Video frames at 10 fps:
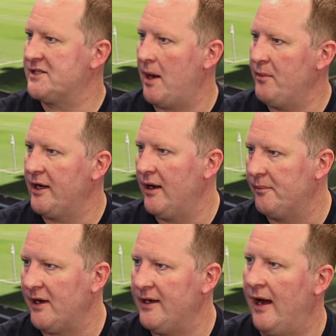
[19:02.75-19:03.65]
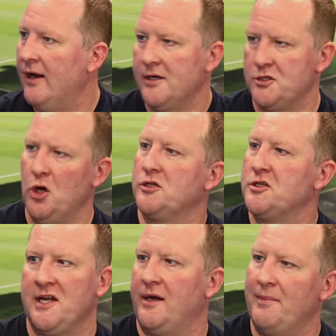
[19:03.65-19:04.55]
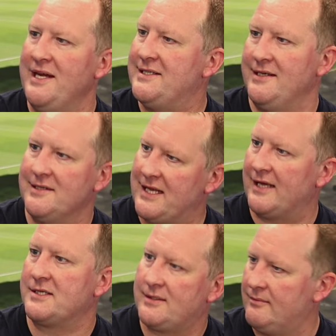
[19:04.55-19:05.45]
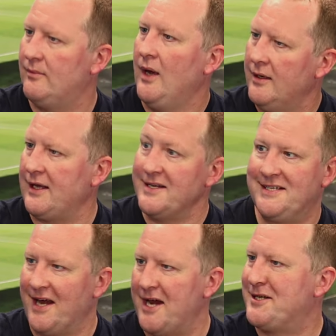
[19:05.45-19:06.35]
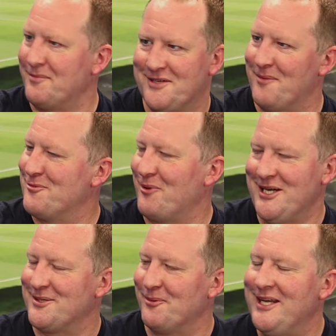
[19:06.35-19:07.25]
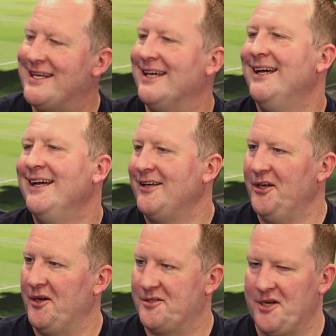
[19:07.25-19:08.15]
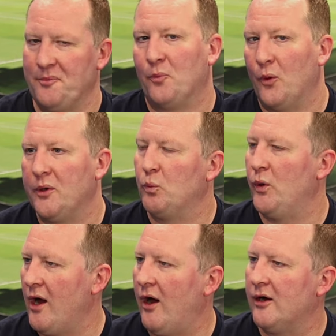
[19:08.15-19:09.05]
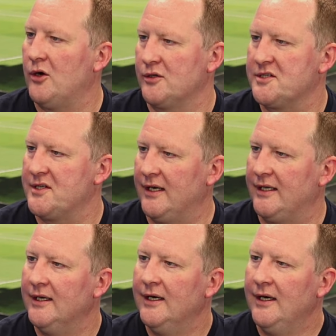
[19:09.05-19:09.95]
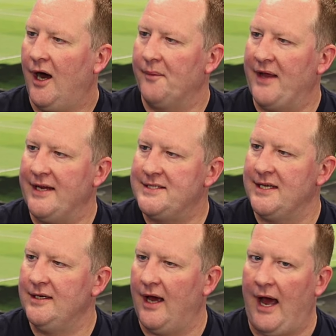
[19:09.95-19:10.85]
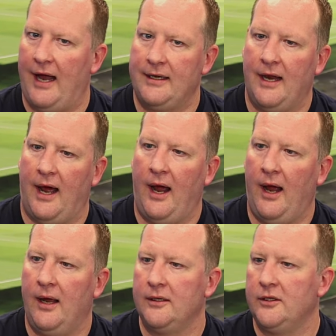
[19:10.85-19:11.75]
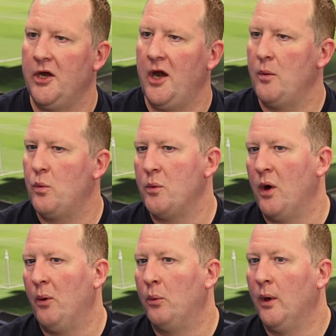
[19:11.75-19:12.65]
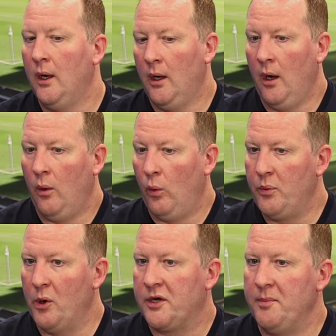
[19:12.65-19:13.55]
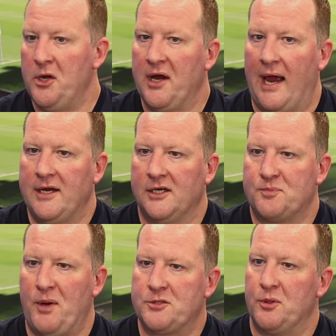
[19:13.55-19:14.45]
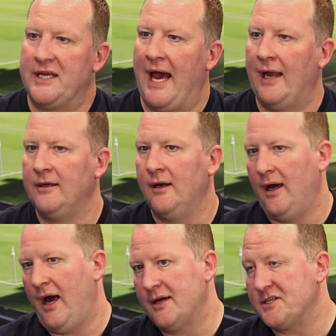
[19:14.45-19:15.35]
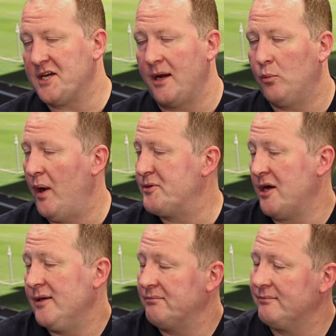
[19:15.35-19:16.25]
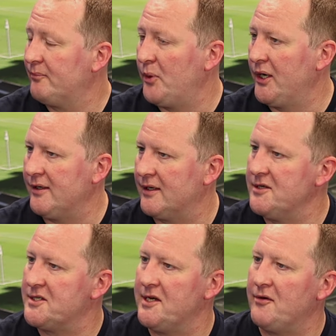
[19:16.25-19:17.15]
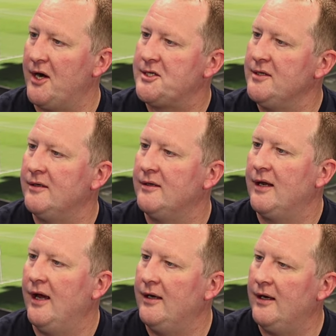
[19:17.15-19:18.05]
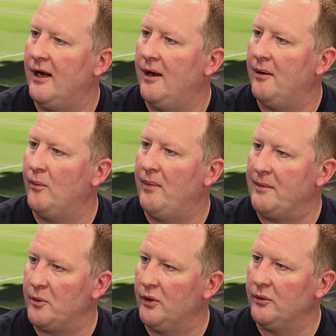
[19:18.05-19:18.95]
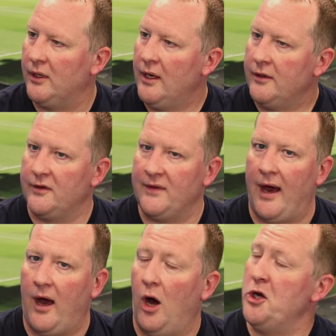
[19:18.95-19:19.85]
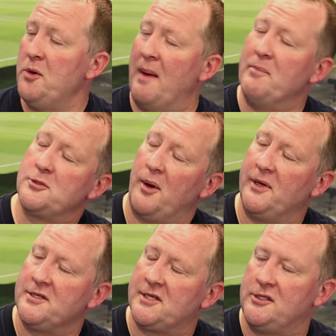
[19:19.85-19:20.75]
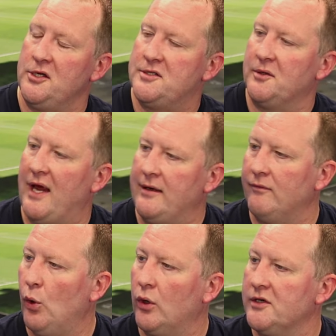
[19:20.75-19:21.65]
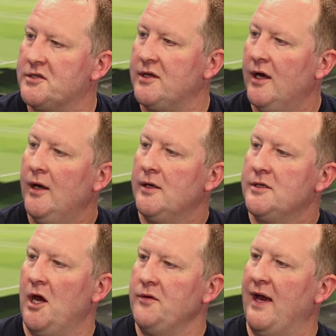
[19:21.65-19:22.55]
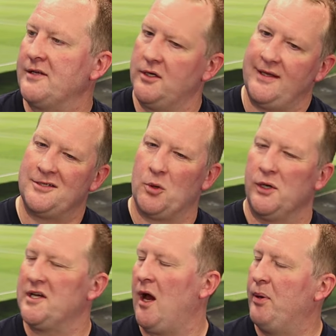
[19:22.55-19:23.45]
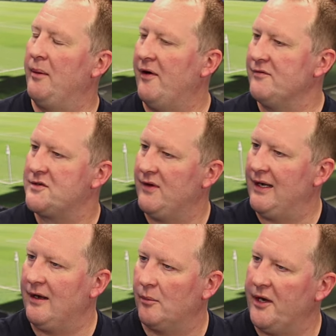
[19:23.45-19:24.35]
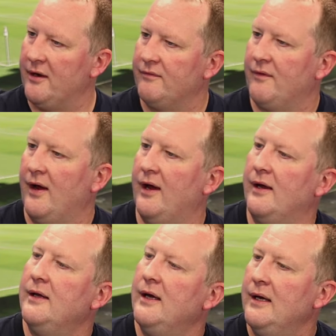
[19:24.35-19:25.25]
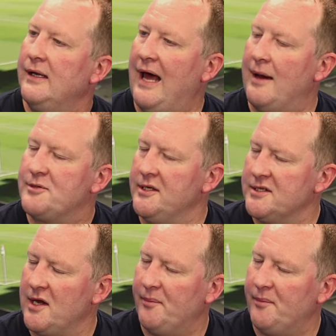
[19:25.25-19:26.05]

Can we get an update on that? It's not just in our meetings. That's day-to-day, sometimes week-to-week, you know. So we are constantly updating, and, you know, we will communicate as best we can. As I say, website, put it under consideration, and maybe we'll do that. Our new members won't be in situ till the end of August. So there's always a couple of months of a little bit of lapse in the summer.